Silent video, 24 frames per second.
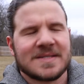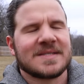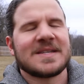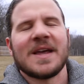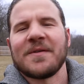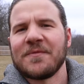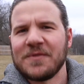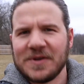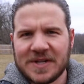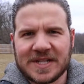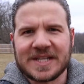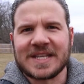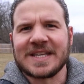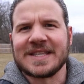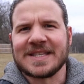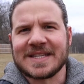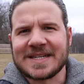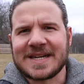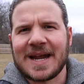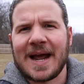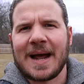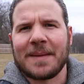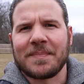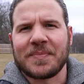Definitely in the
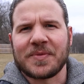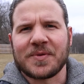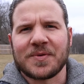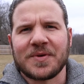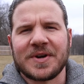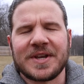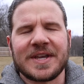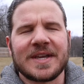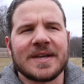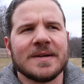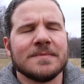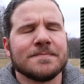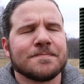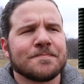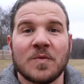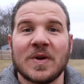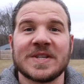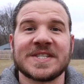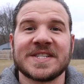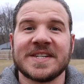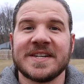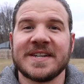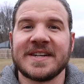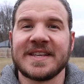top three.
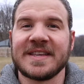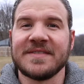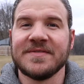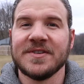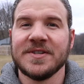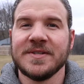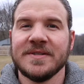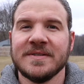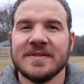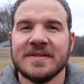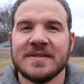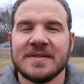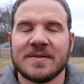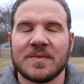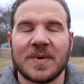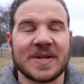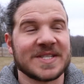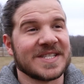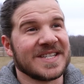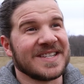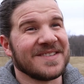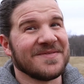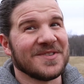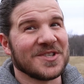Resident Evil,
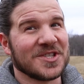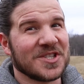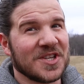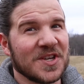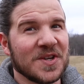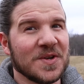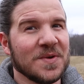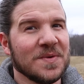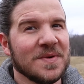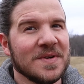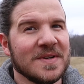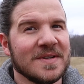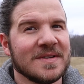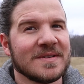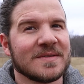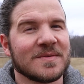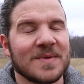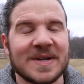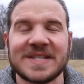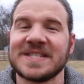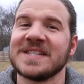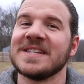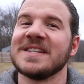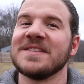Resident Evil 2,
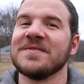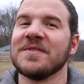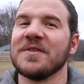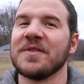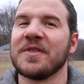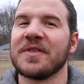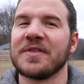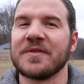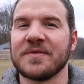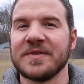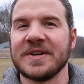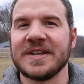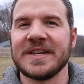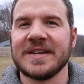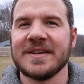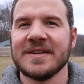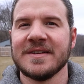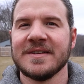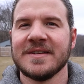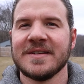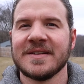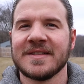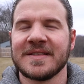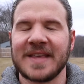Resident Evil 3,
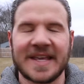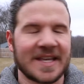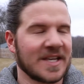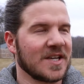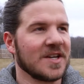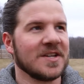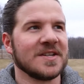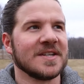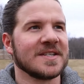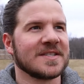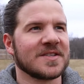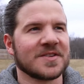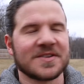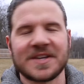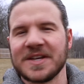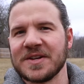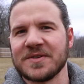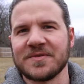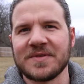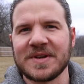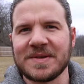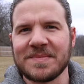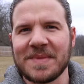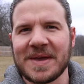Thank goodness they're
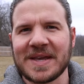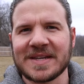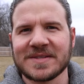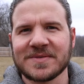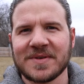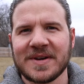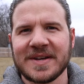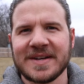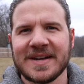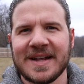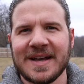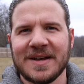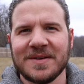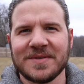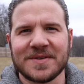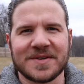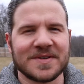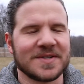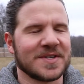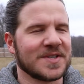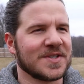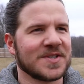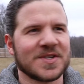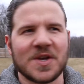getting remakes right now.
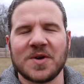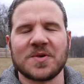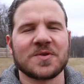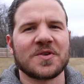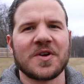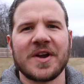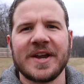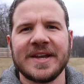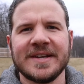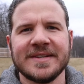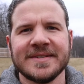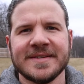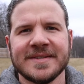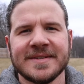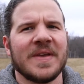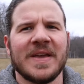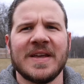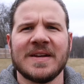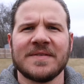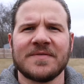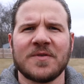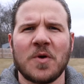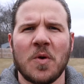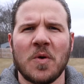They're so great.
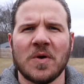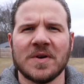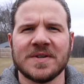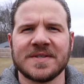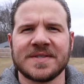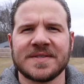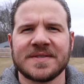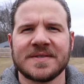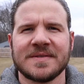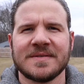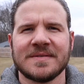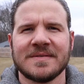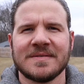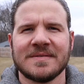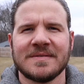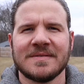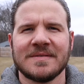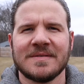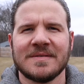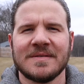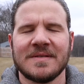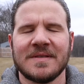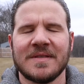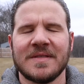And of course,
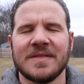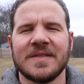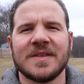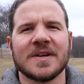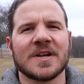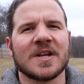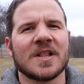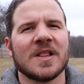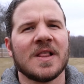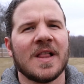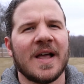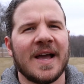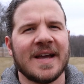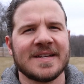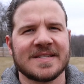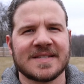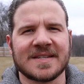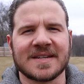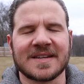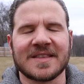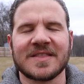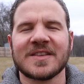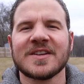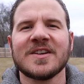the
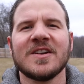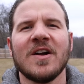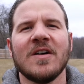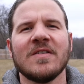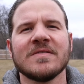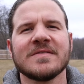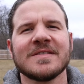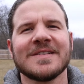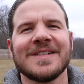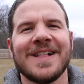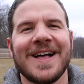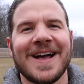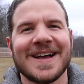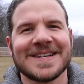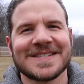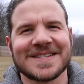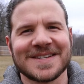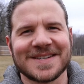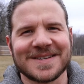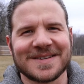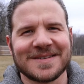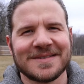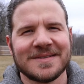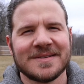classic, the cult
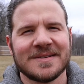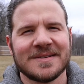classic,